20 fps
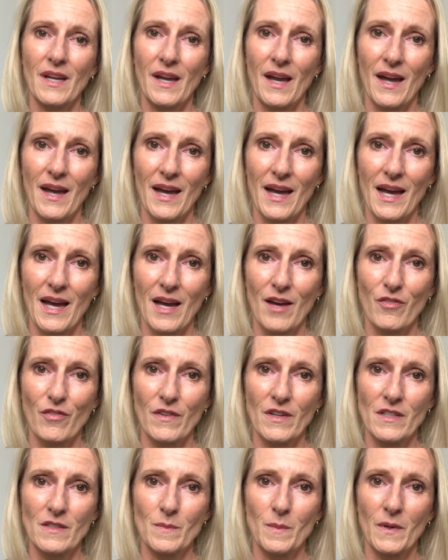I have
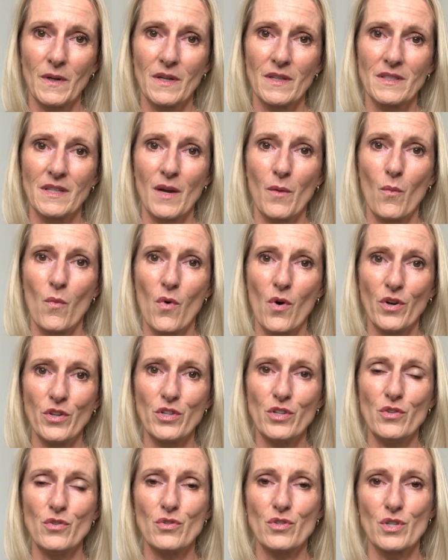is because I want
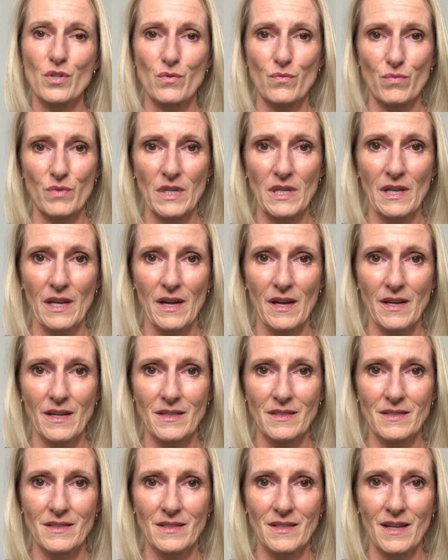you to
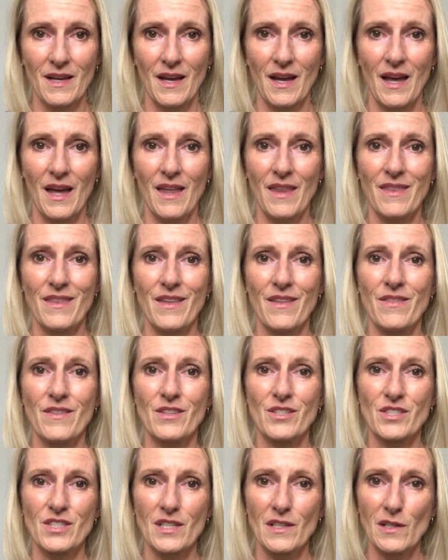realize that the
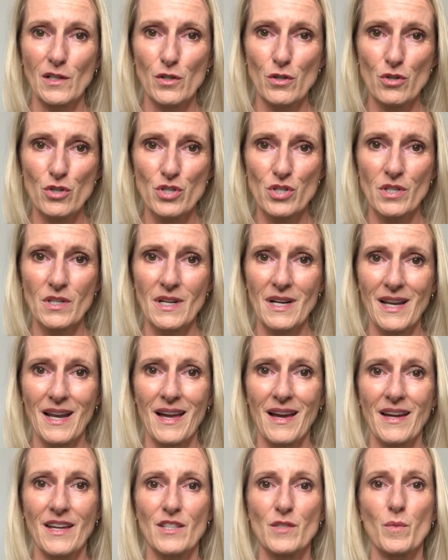solution
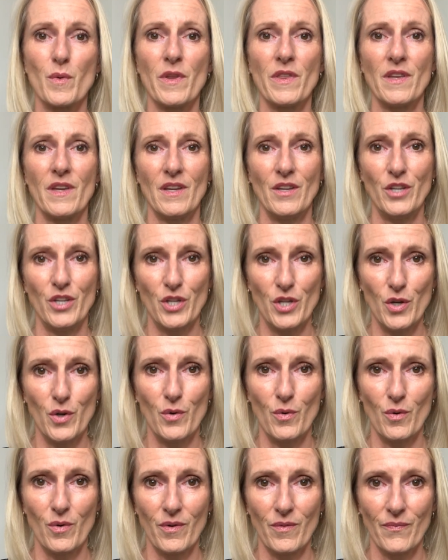lies within
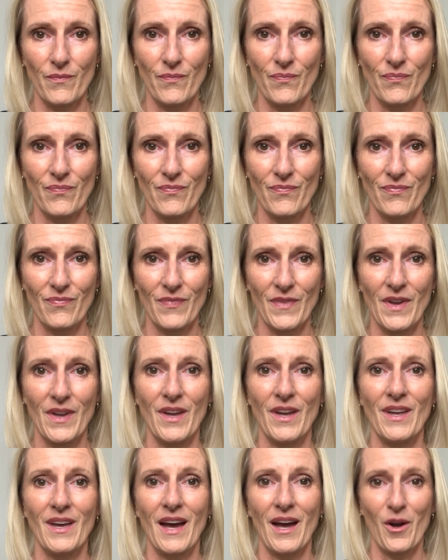you.
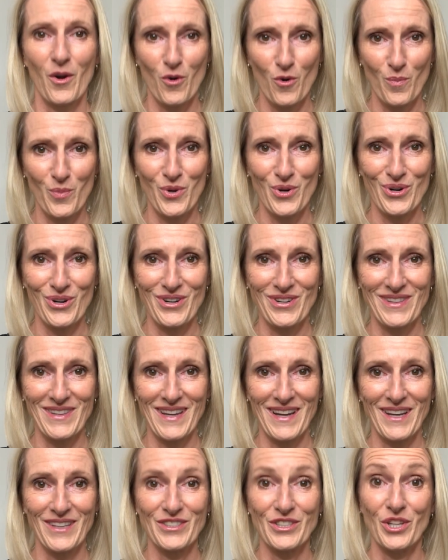I hope you heard
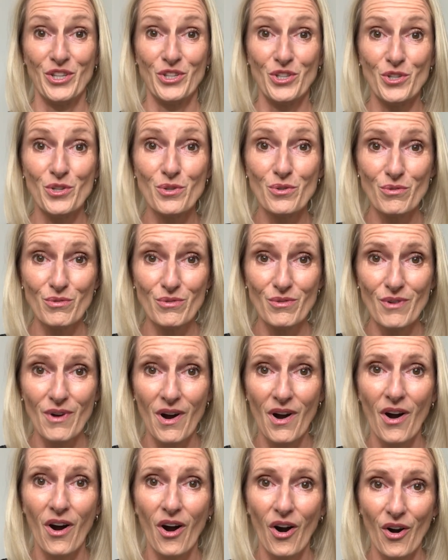that. You
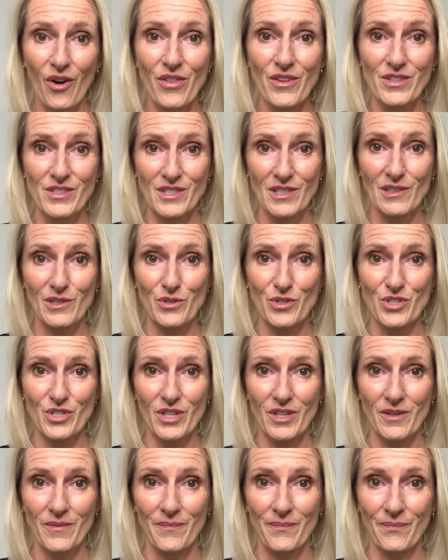are the
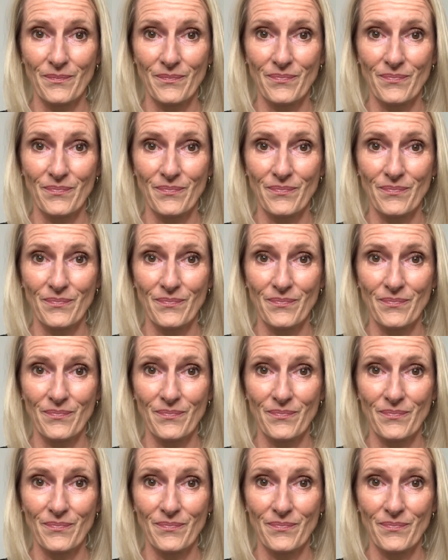solution.